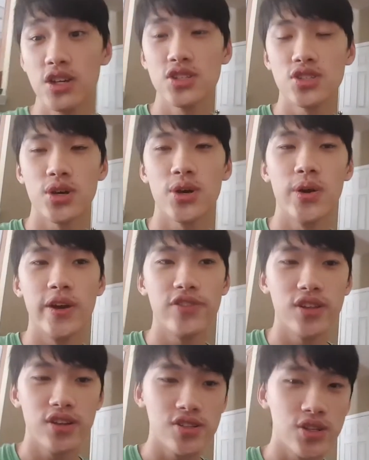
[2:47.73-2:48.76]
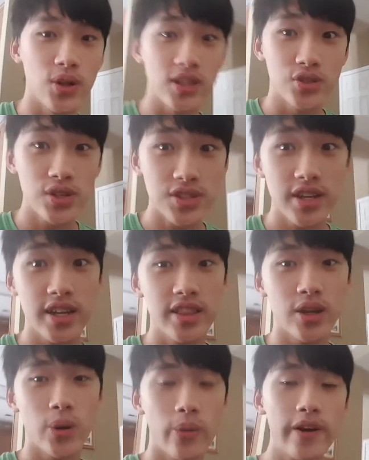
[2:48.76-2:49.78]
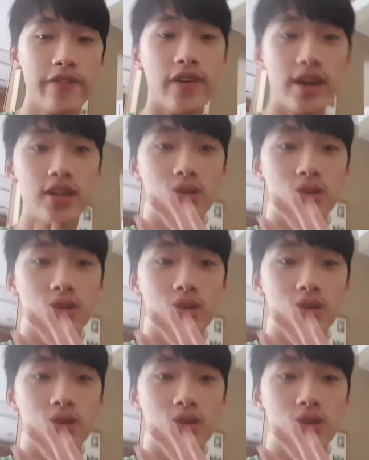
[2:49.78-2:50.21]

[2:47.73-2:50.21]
So if there's no electricity, no Wi-Fi,